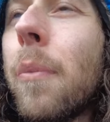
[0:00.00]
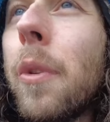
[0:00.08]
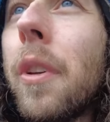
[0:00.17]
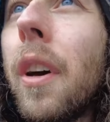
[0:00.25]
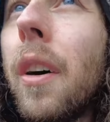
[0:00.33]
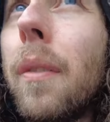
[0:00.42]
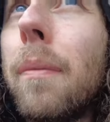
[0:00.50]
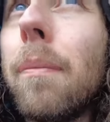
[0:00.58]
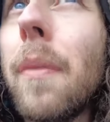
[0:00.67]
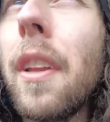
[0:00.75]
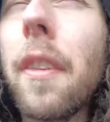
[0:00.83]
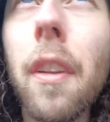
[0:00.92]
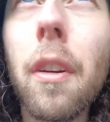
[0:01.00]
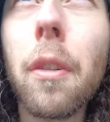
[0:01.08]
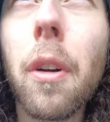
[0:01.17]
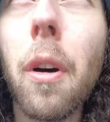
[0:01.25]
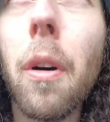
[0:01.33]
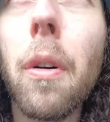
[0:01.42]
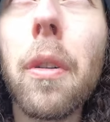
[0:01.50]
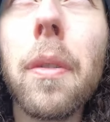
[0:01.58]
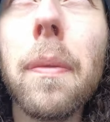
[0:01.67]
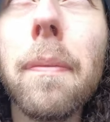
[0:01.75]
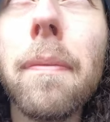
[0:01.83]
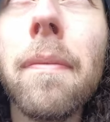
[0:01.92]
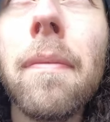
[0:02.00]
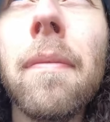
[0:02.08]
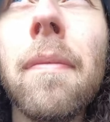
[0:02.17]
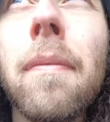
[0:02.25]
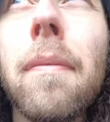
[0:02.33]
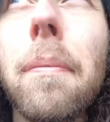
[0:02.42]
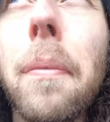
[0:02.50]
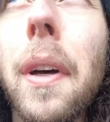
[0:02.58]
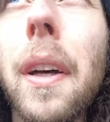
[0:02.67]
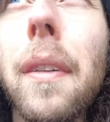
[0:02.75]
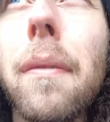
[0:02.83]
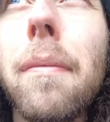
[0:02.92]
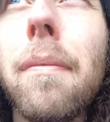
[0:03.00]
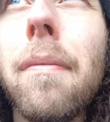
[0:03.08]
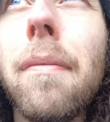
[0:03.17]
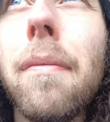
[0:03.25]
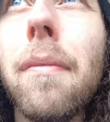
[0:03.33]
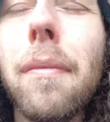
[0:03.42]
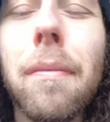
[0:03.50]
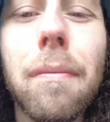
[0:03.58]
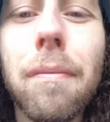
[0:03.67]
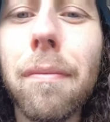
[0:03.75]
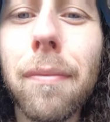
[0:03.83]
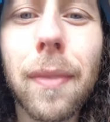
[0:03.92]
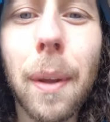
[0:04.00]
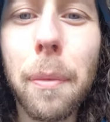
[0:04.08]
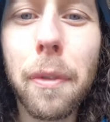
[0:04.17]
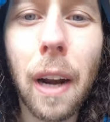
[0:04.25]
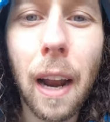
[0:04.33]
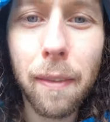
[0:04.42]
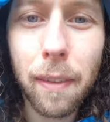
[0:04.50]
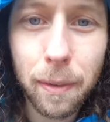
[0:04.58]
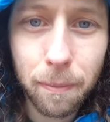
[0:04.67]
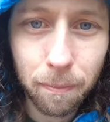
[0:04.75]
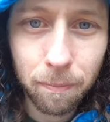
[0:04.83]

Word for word: So it's a little cold, but I'm thriving.